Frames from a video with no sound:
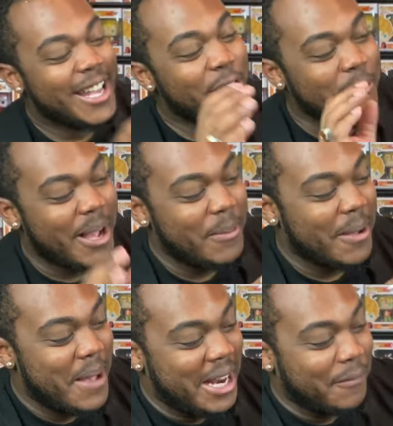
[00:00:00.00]
you are becoming a
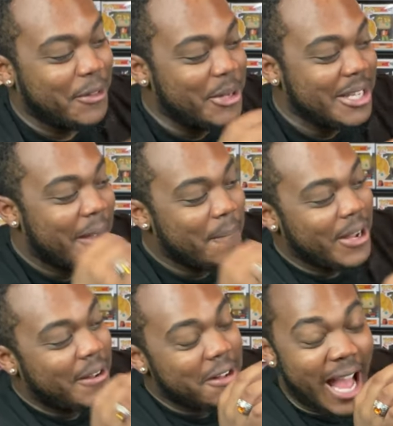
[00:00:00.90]
bad influence.
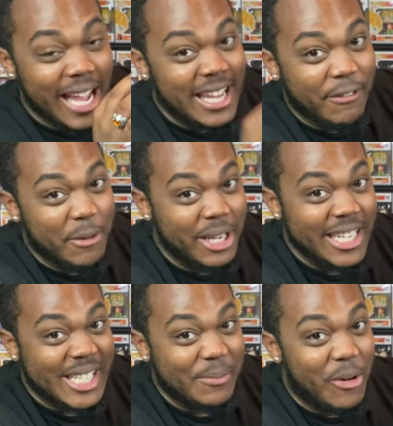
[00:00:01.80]
But I definitely want to get
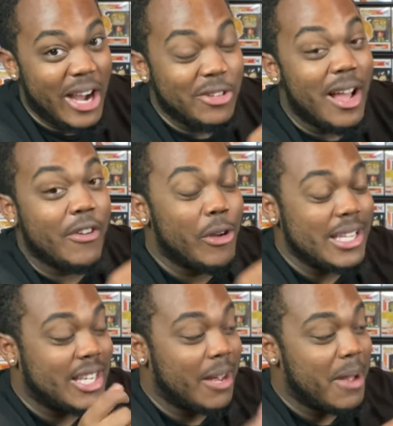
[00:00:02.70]
some more. I do have a Grace
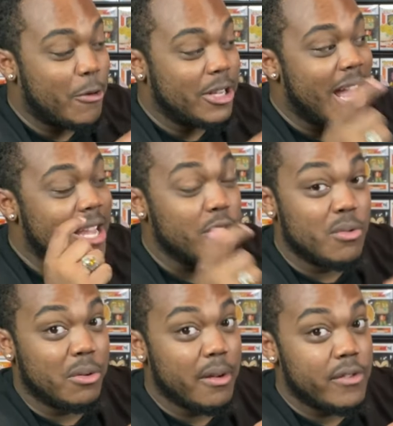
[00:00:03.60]
man one that I do want
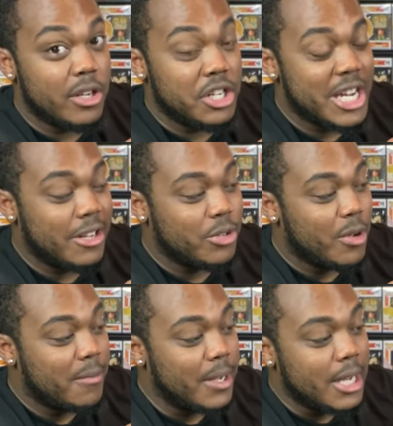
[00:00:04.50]
to review on the channel as well.
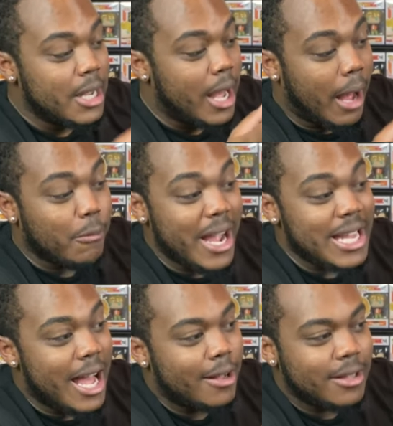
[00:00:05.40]
But right
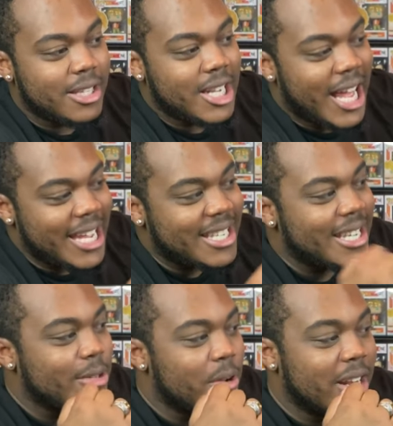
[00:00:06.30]
now, today is
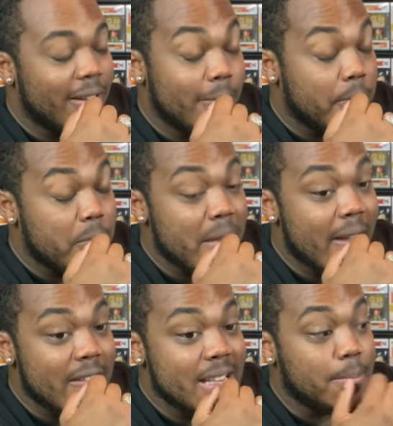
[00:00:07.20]
this one, and man,
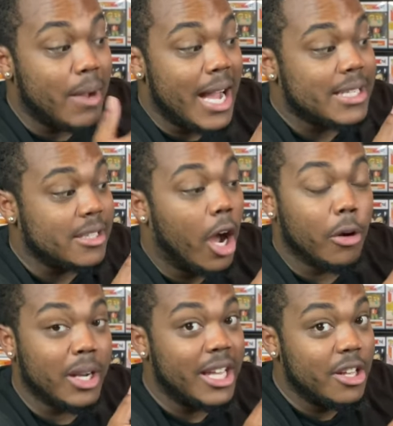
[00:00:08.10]
this box is
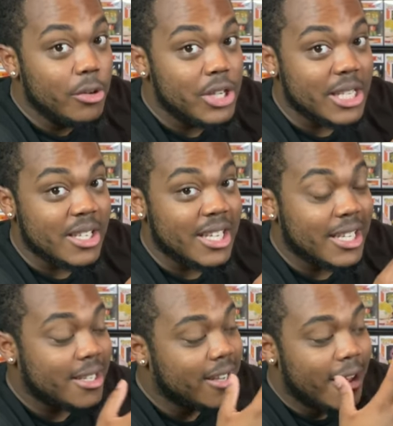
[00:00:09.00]
already huge as it
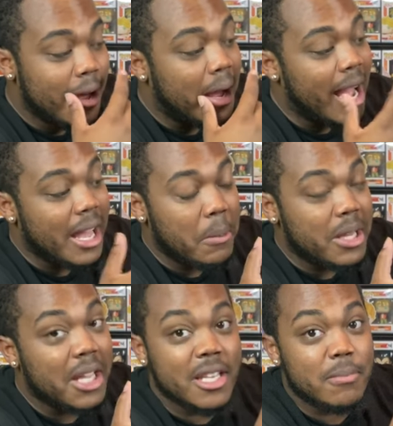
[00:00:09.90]
is. I can't wait to
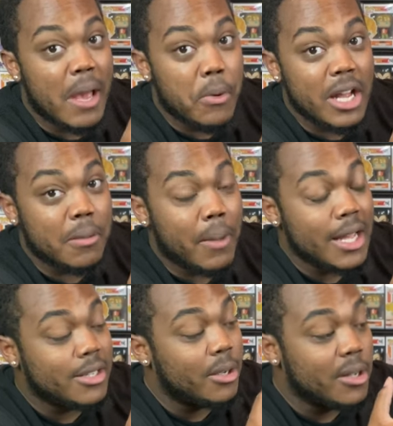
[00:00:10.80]
get this bad boy out the box.
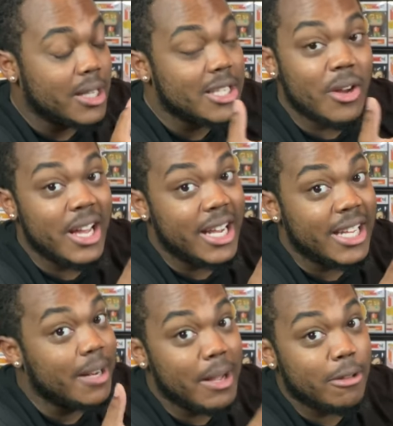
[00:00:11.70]
So let's go ahead and get
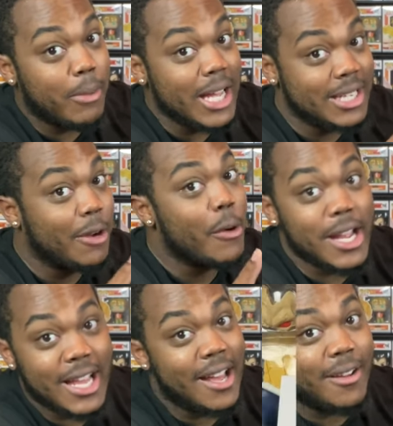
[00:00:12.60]
him out the box like right now.